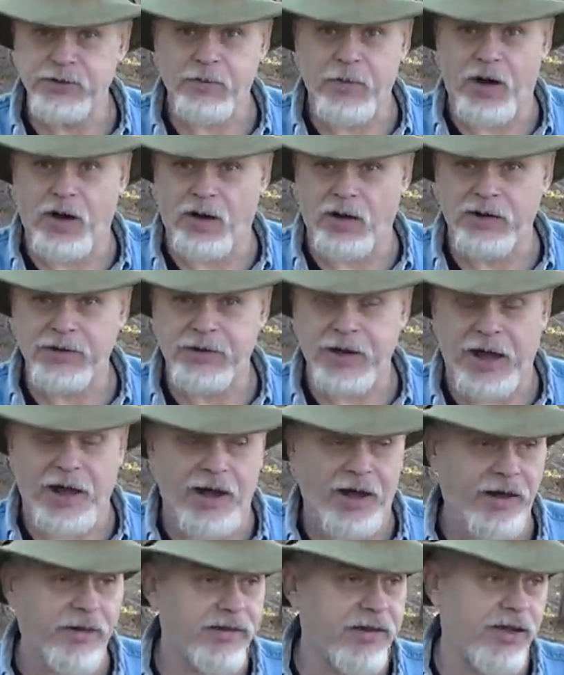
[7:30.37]
small and
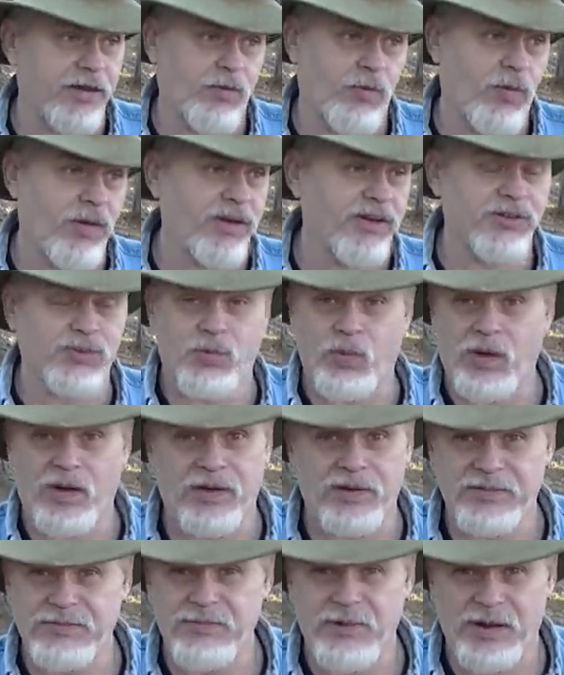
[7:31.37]
tight. It weighs
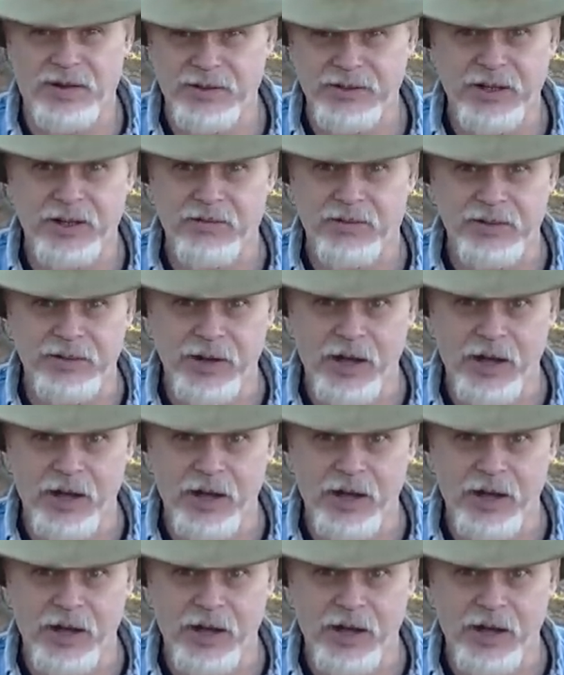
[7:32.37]
well, relatively